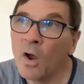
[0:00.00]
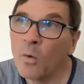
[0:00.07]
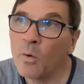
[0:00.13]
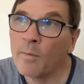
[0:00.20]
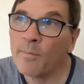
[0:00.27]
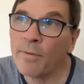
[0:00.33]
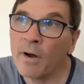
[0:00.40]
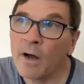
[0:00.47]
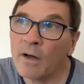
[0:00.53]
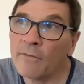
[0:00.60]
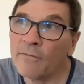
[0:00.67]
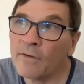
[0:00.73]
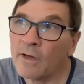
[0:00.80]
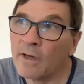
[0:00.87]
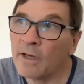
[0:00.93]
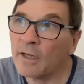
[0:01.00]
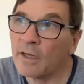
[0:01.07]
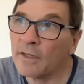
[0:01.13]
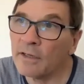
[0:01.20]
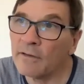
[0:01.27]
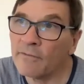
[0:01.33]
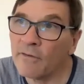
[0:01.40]
We're part of
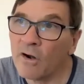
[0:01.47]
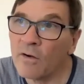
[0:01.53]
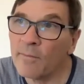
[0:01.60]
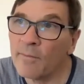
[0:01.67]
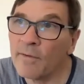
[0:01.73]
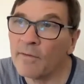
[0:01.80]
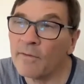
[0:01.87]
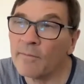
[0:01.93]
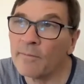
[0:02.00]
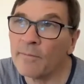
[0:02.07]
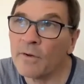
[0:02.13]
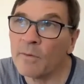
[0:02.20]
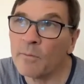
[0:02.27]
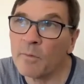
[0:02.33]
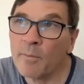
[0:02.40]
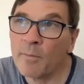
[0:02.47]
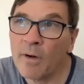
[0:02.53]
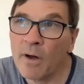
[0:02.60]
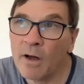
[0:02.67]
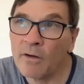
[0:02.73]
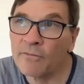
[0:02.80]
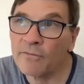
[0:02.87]
uh, the environment. We're
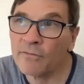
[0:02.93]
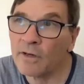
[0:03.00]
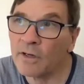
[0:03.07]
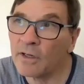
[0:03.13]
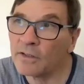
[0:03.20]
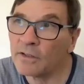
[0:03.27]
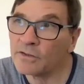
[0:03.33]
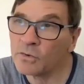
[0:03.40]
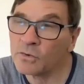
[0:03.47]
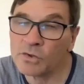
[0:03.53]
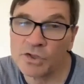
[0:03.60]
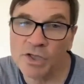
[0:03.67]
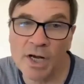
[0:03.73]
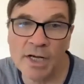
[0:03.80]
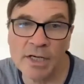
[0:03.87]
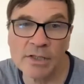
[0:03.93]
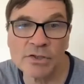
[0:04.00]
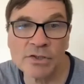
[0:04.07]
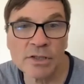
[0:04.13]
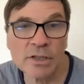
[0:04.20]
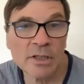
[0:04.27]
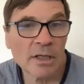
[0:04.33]
part of uh, social
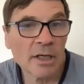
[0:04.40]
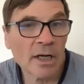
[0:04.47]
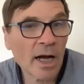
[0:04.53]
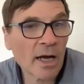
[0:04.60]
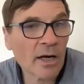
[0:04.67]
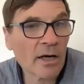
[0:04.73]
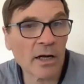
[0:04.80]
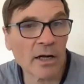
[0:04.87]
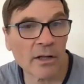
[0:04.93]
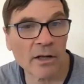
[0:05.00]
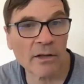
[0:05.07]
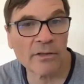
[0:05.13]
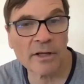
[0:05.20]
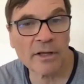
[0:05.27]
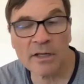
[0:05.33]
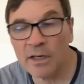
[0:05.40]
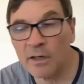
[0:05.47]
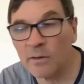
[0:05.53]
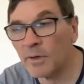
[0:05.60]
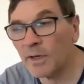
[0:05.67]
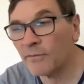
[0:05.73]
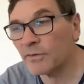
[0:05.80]
change. And I, I, think, you know,
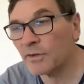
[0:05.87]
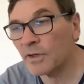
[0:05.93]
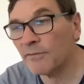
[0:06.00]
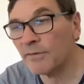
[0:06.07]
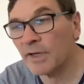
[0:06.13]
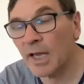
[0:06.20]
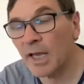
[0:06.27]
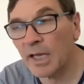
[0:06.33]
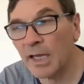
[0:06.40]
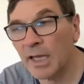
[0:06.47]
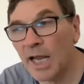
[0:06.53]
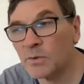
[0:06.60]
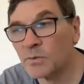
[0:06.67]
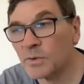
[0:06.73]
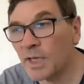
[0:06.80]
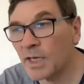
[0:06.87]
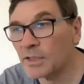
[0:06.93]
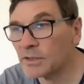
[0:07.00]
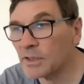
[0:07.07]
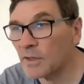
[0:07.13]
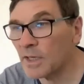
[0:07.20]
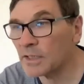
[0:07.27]
we have to kind of get engaged with
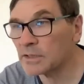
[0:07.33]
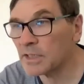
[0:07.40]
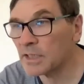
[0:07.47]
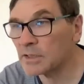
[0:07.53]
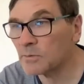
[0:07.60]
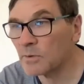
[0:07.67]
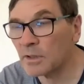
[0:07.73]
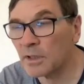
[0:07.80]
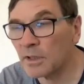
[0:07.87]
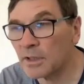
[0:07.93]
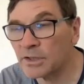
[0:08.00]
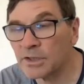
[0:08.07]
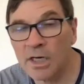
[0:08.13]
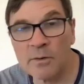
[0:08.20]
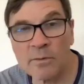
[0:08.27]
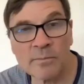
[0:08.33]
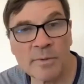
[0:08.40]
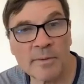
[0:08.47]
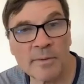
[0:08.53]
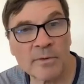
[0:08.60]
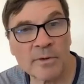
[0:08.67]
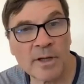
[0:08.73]
that. So that's, that's what I'd like to share with
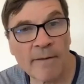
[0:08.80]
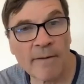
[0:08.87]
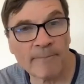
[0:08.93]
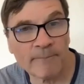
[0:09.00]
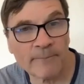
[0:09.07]
people. Yeah.